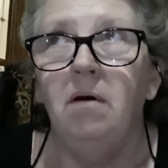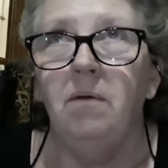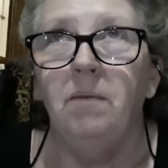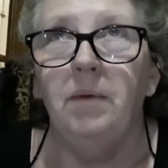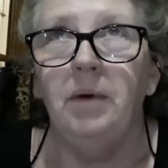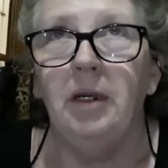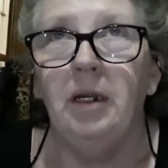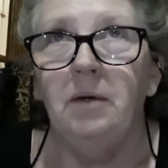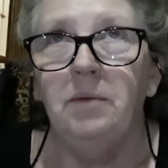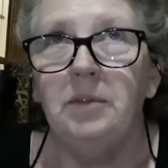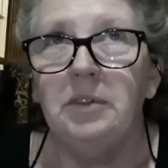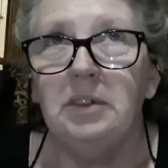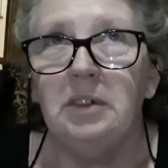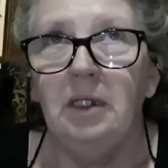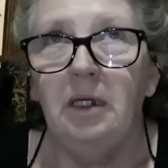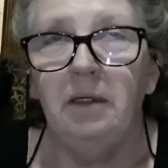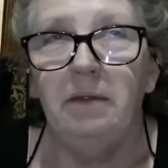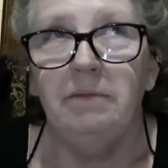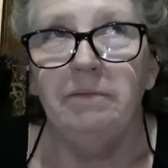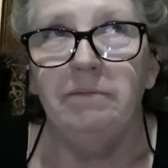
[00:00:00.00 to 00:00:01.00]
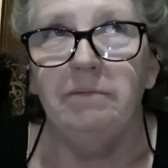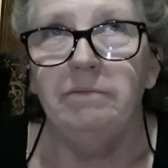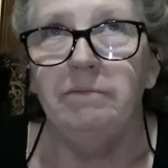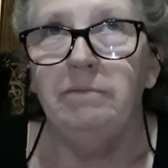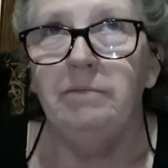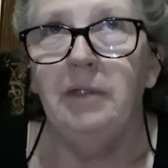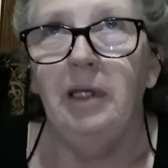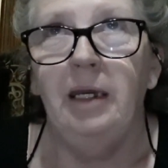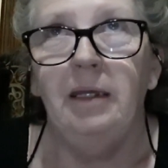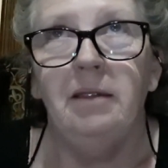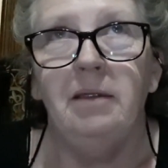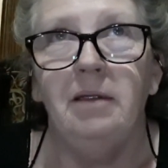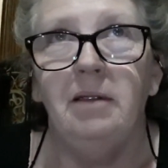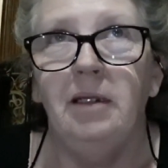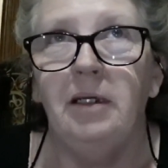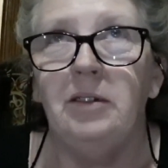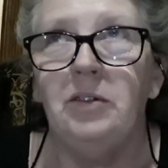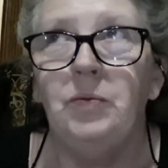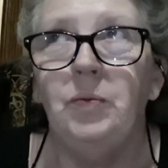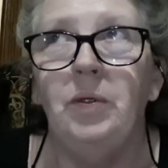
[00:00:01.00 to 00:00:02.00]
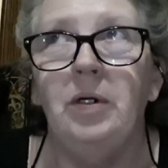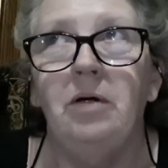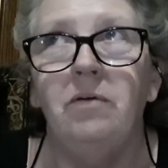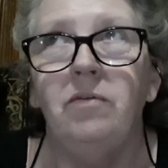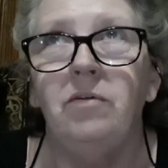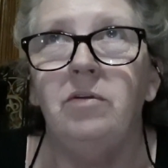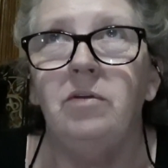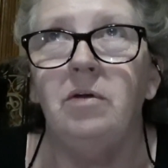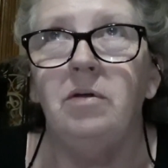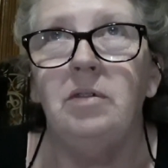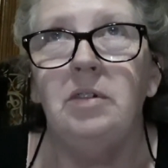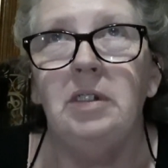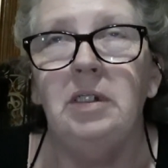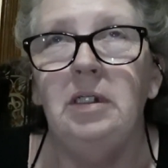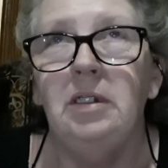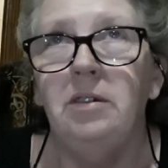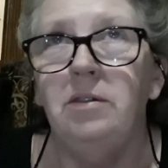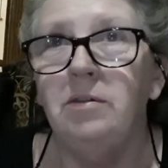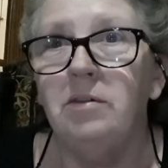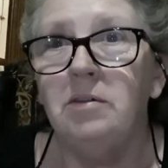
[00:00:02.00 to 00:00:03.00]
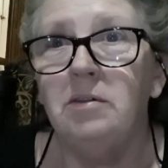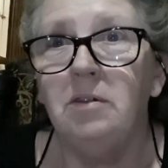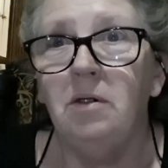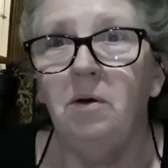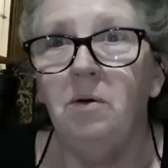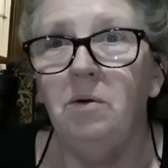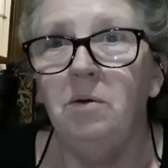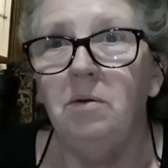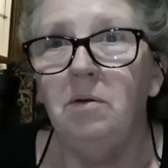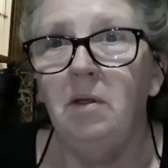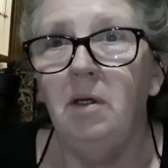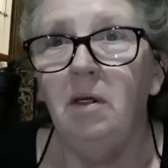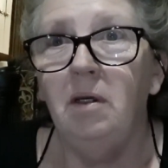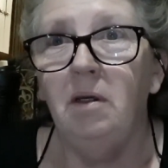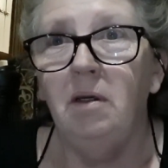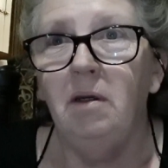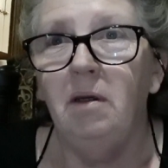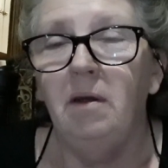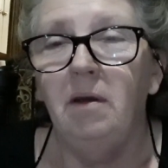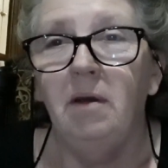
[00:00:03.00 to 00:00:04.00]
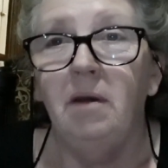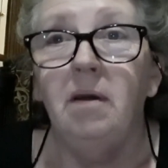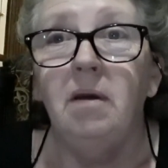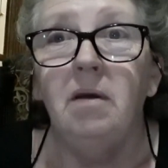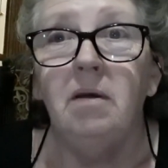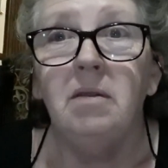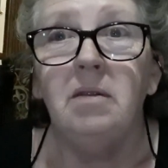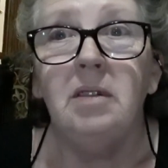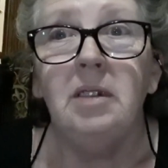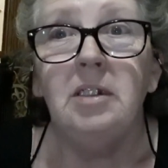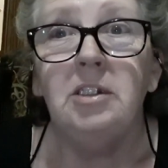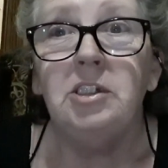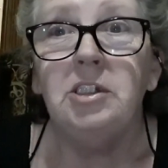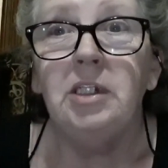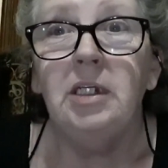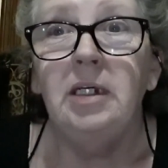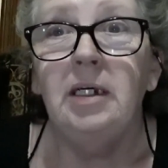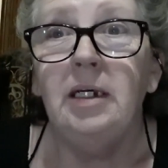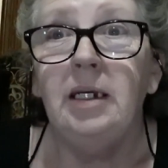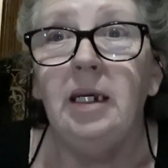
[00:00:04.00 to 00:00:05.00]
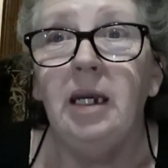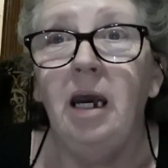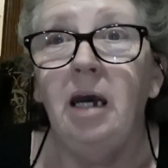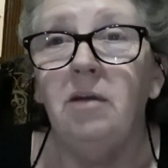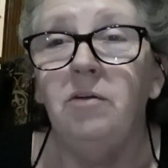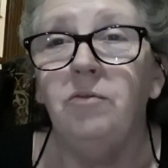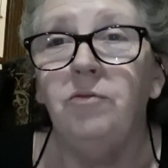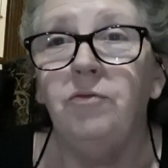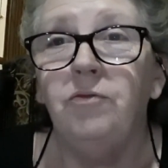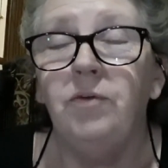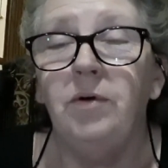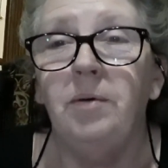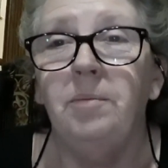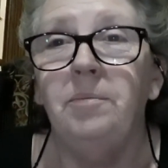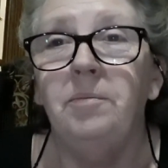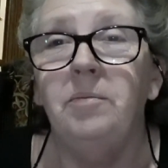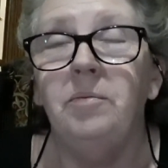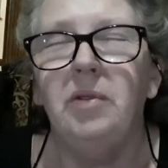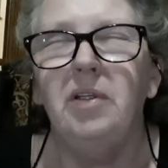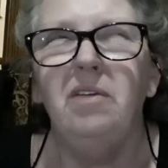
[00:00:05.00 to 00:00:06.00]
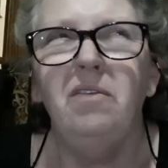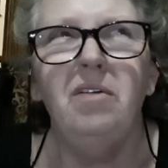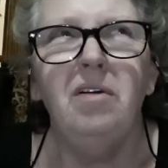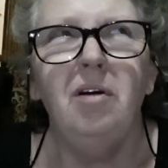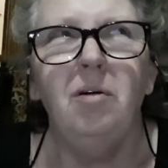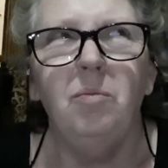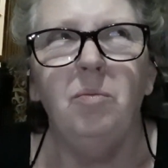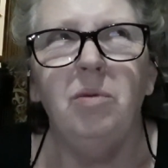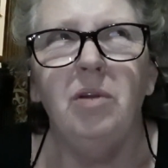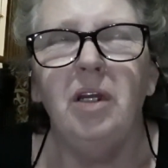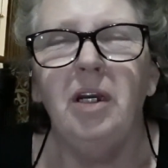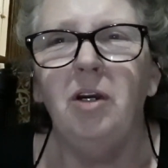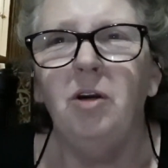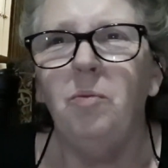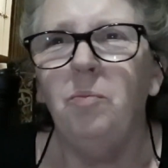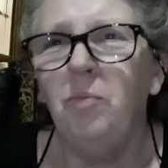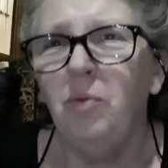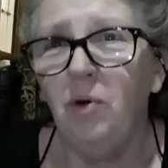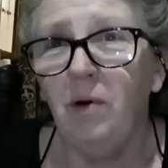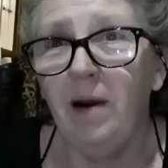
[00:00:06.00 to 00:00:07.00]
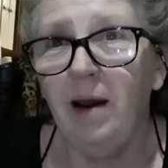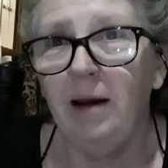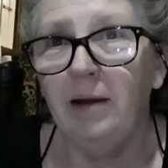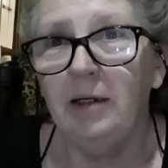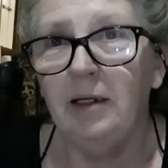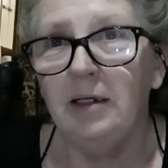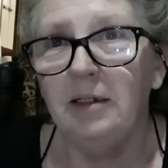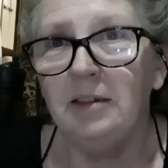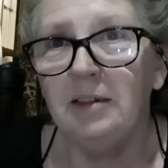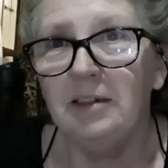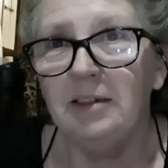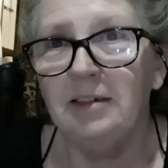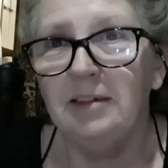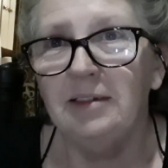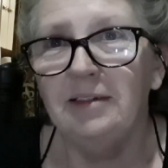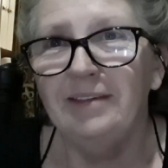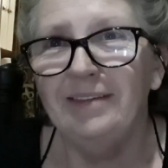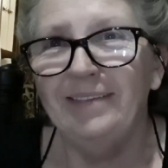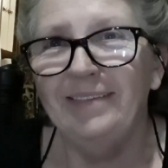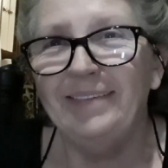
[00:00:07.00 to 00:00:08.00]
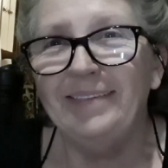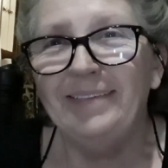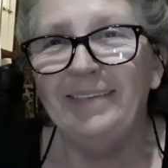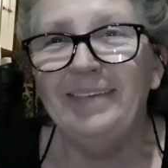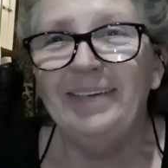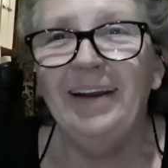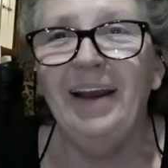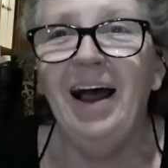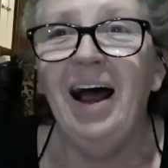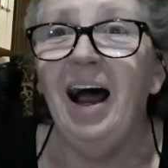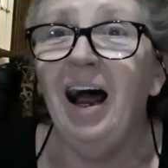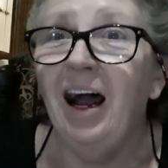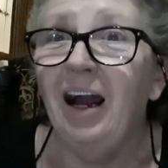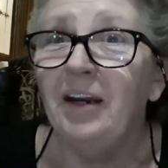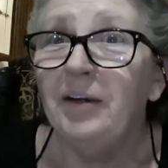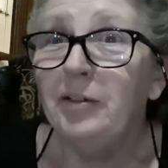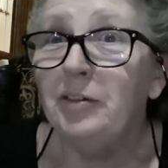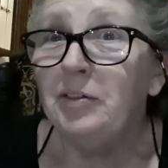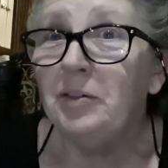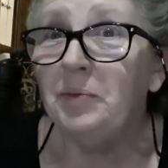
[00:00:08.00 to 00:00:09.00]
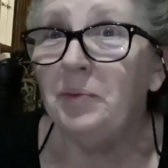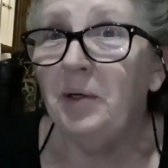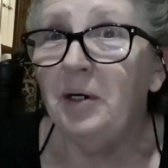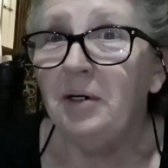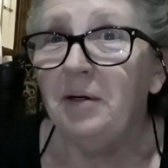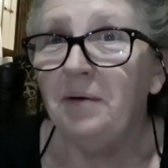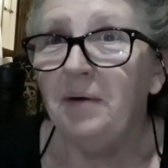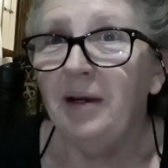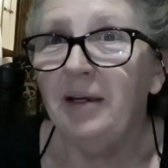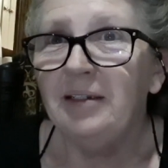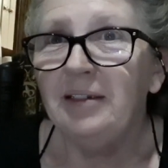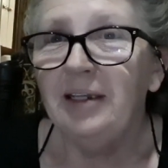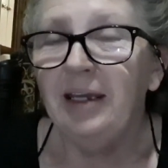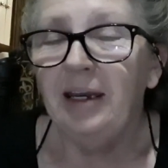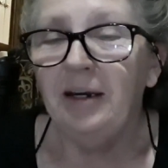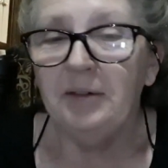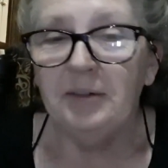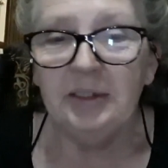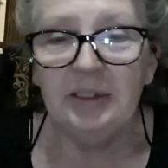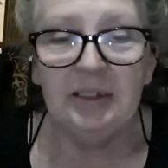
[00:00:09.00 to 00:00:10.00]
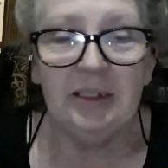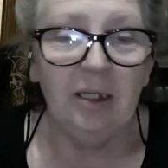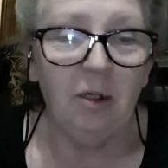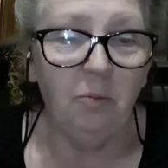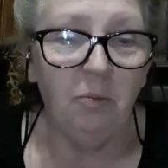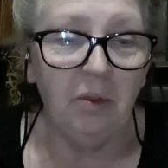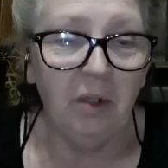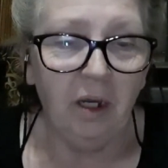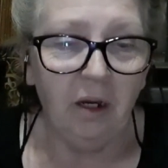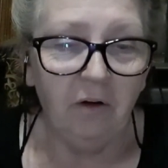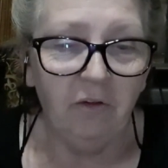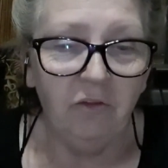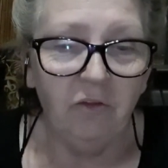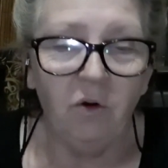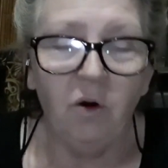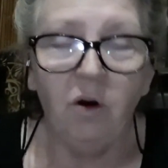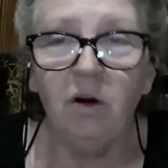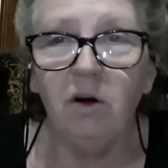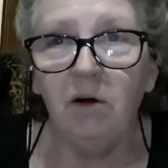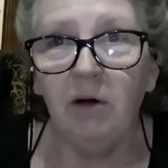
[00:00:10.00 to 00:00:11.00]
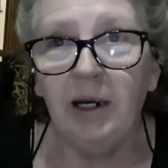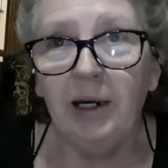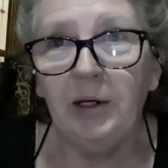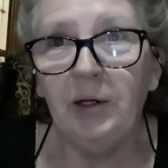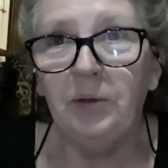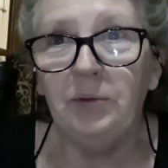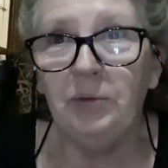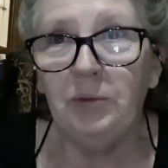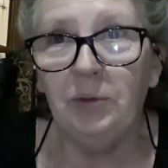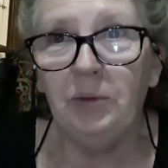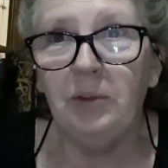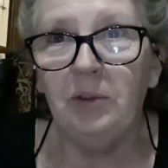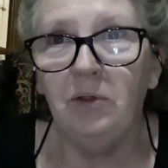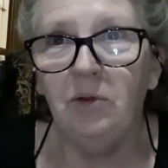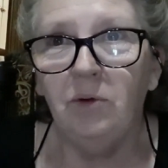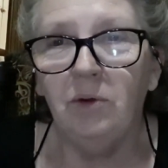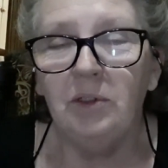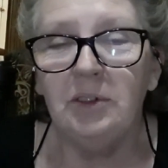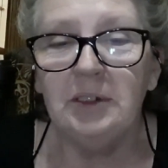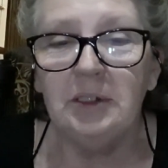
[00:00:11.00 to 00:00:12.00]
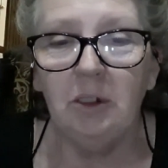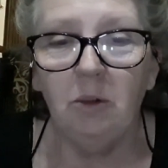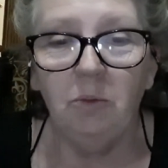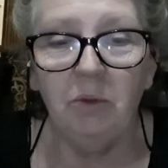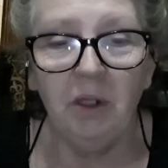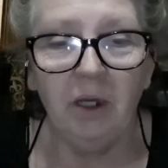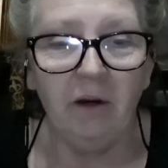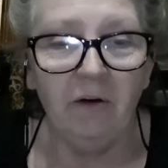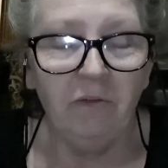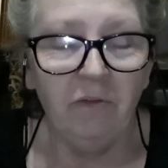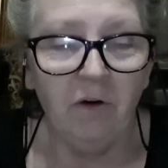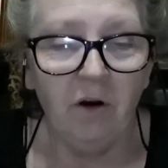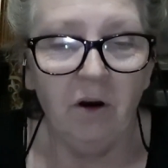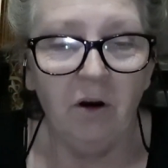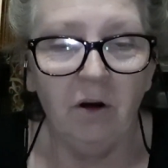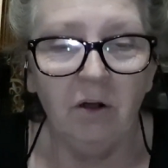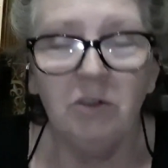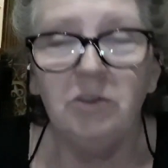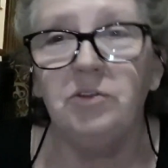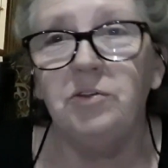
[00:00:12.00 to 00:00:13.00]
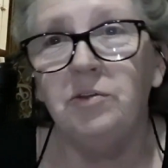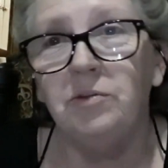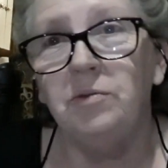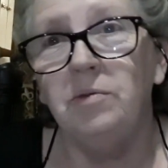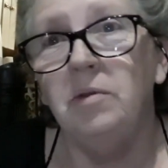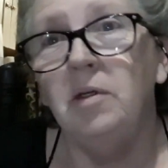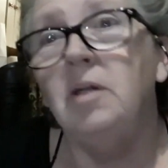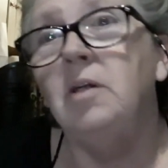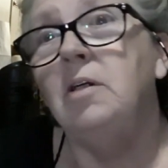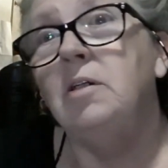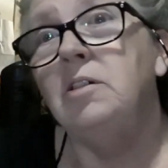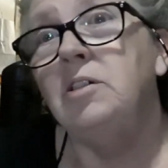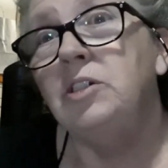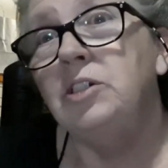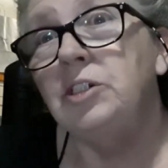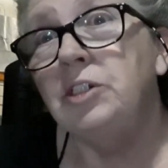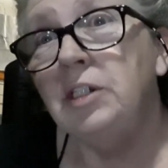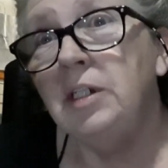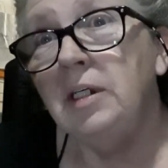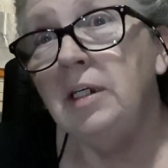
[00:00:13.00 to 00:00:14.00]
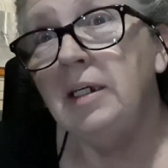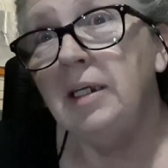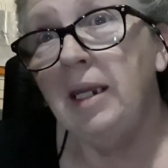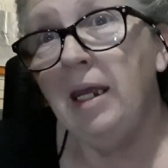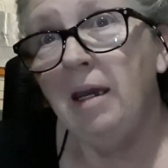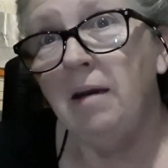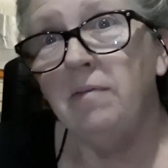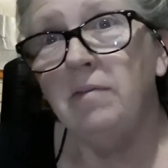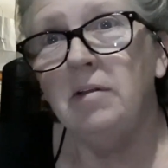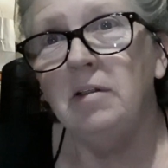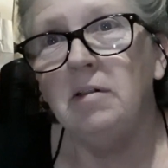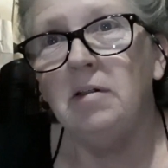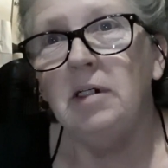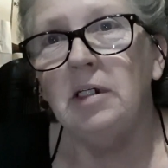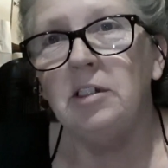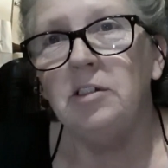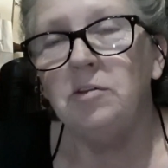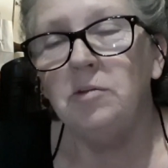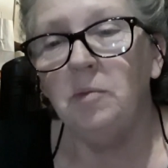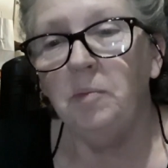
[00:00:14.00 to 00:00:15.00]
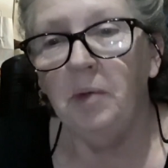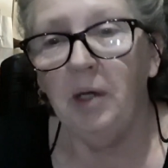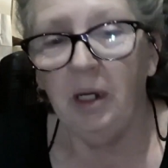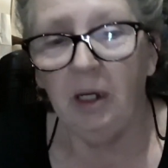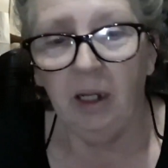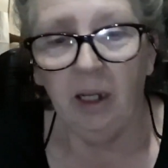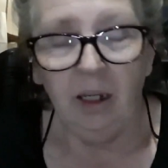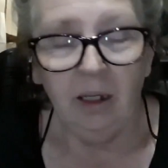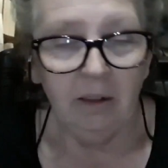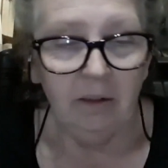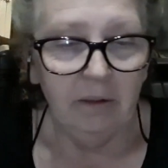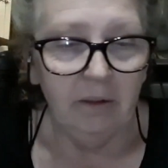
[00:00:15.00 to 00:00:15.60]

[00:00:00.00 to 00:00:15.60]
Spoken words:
when I was like 12 or 13 years old, that she had gotten from, believe it or not, Blair Products. I used to walk around town and sell Blair for her. I'd go door to door and sell Blair for her so she could have a little extra money.